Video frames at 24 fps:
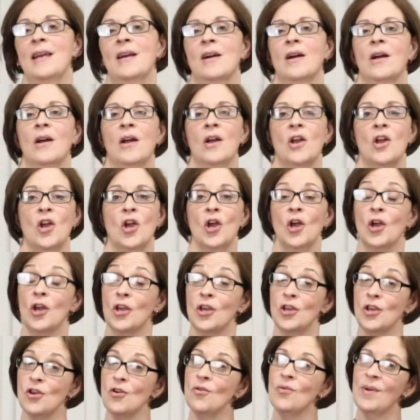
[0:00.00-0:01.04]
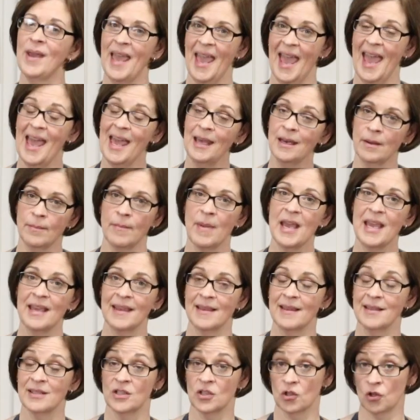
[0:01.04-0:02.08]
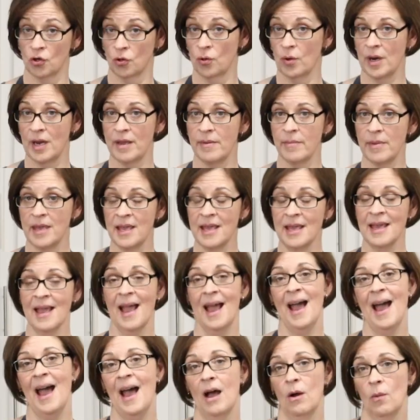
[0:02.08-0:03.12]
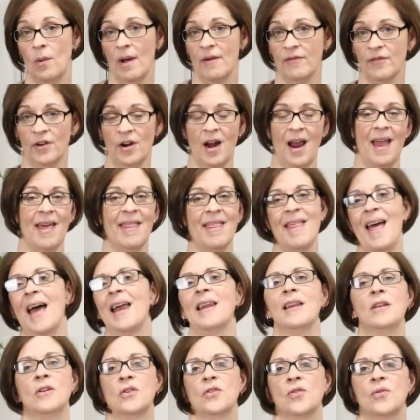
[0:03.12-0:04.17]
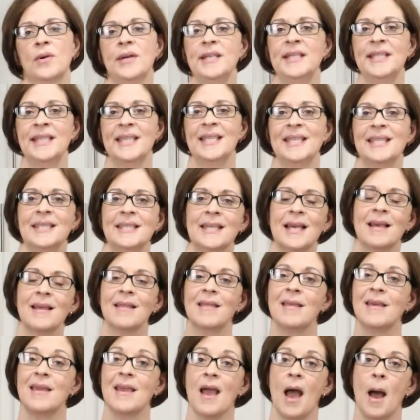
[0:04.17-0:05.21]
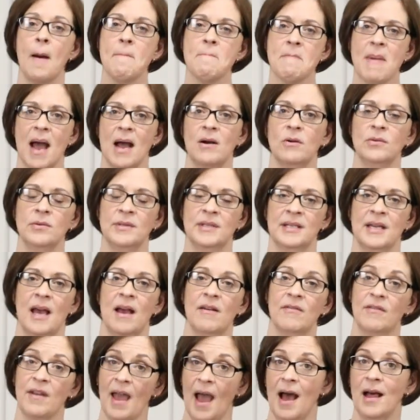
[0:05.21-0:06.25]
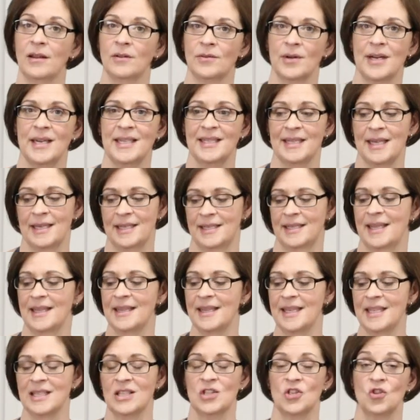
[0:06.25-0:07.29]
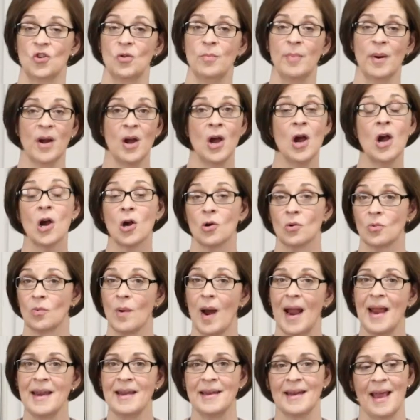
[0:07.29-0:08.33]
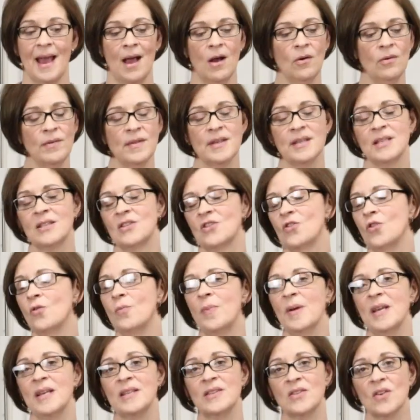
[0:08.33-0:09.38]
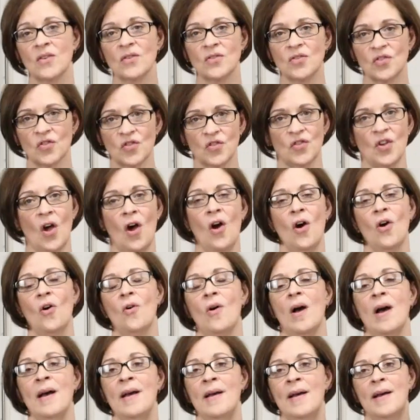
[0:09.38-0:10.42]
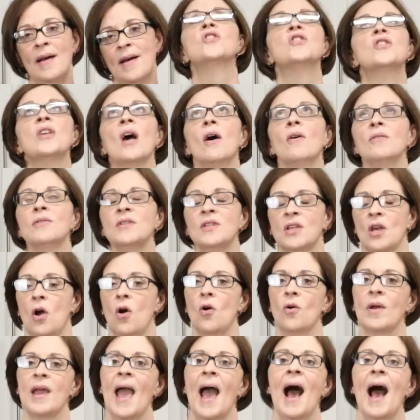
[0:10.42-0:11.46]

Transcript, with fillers: here. You can make this creamy. However, that increases the amount of calories that is in this soup Right now, the soup is so, so, so